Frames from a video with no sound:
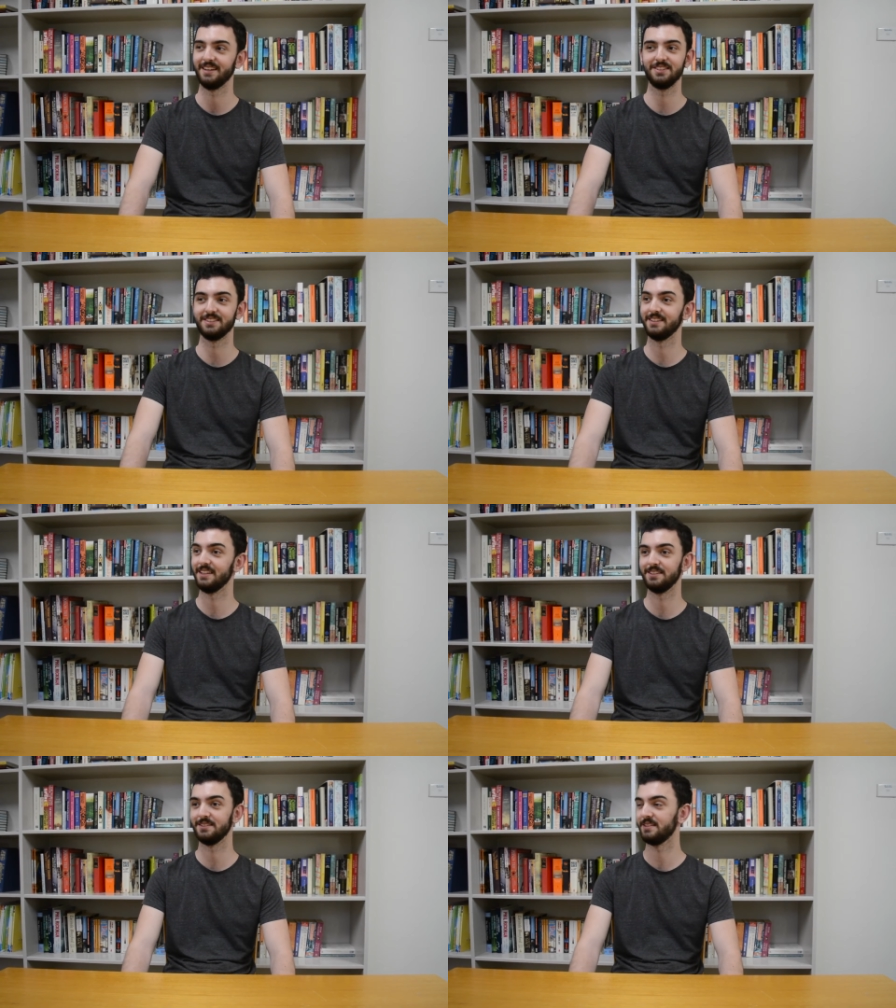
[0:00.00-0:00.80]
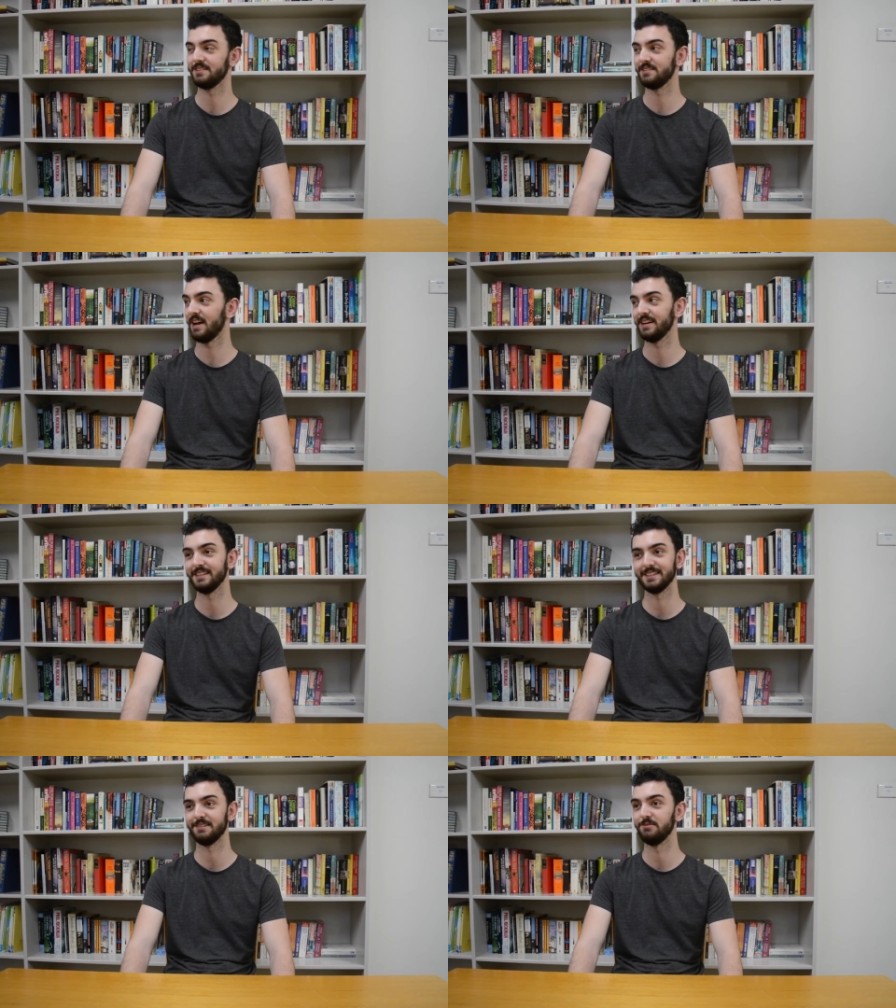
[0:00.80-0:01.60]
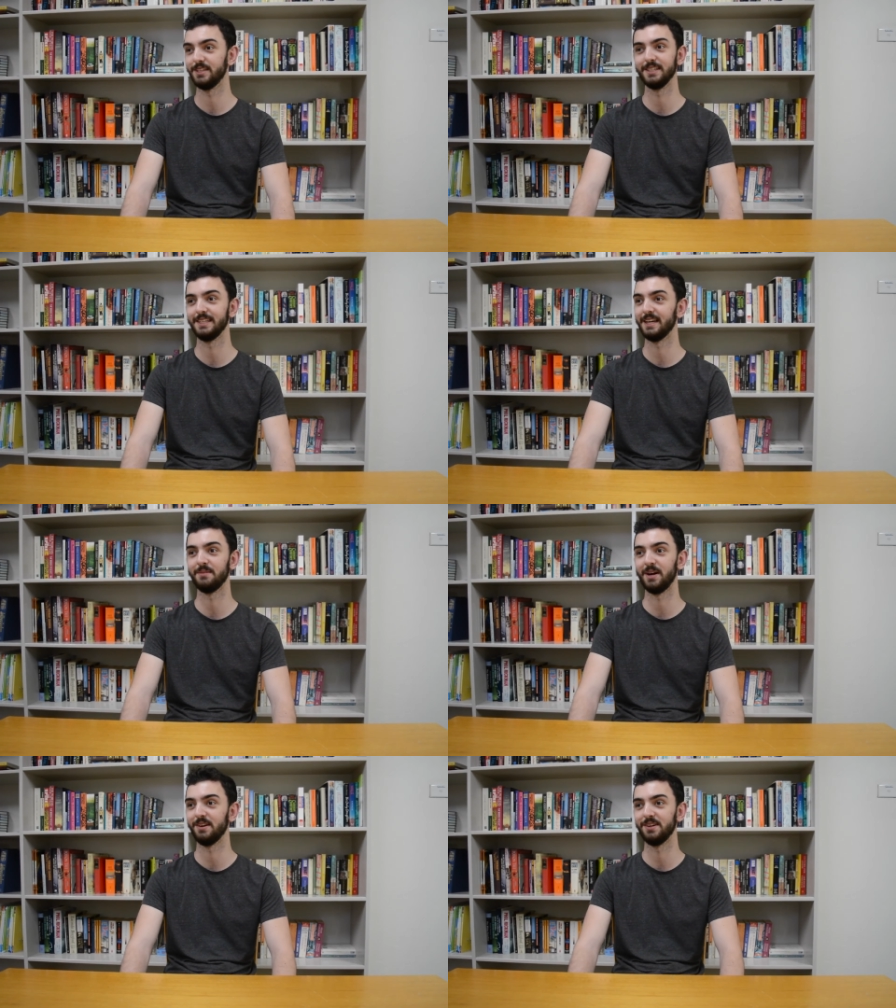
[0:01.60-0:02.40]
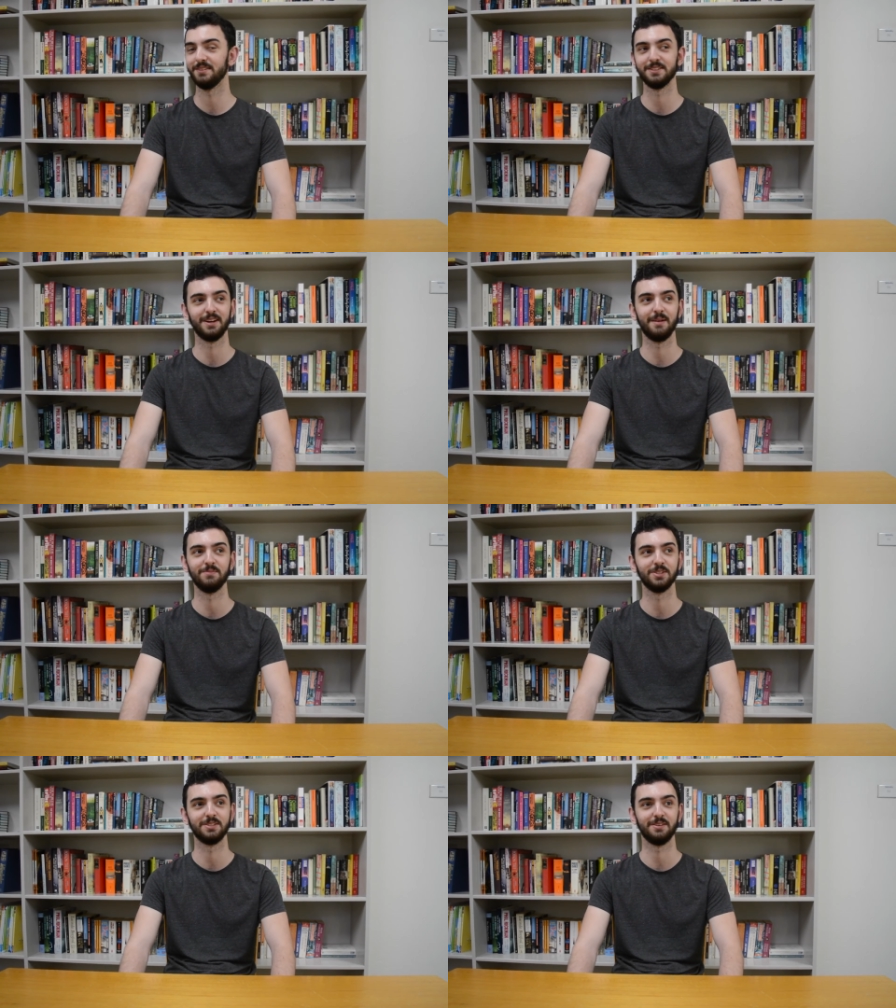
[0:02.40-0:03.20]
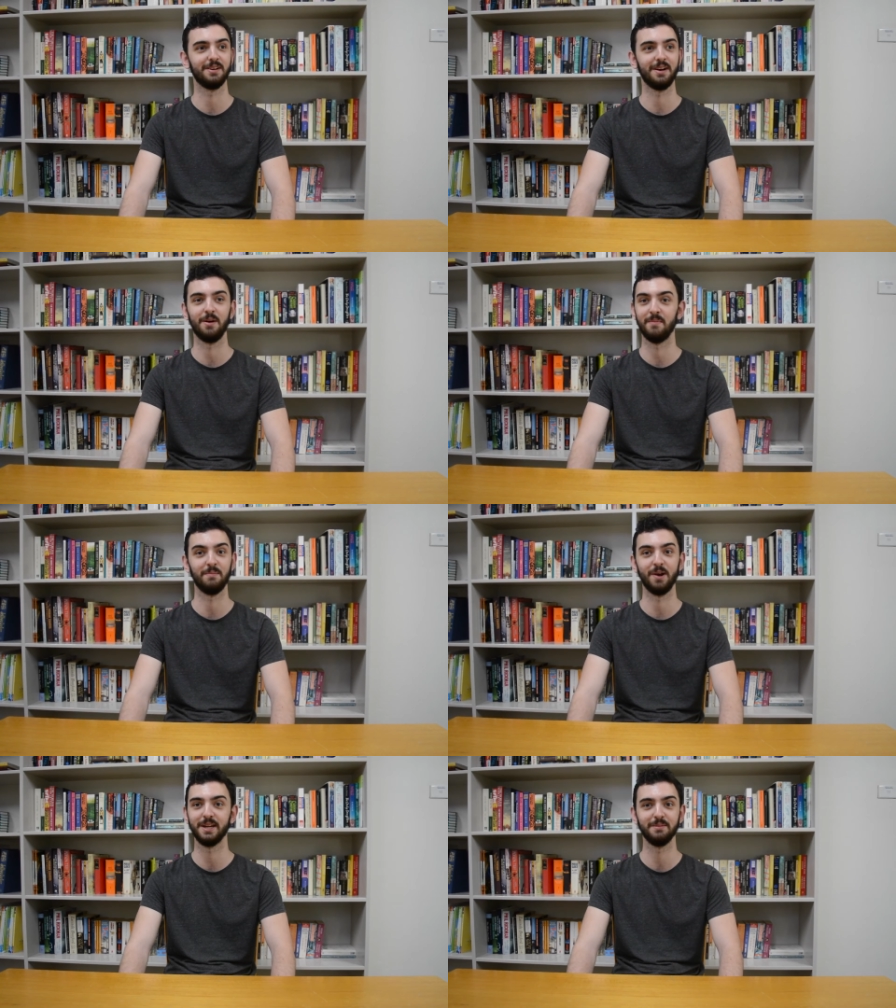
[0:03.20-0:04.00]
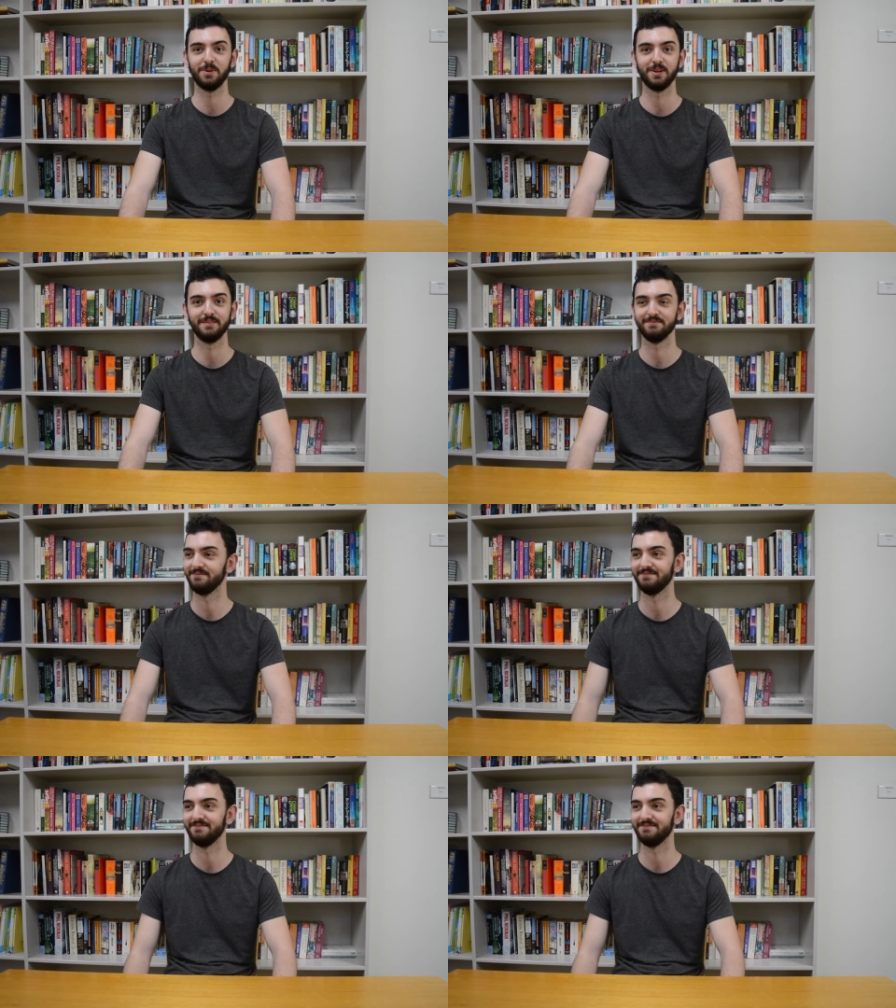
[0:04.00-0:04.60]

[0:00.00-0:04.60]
Just, it's starting to really get on my nerves, and I'm just at my breaking point.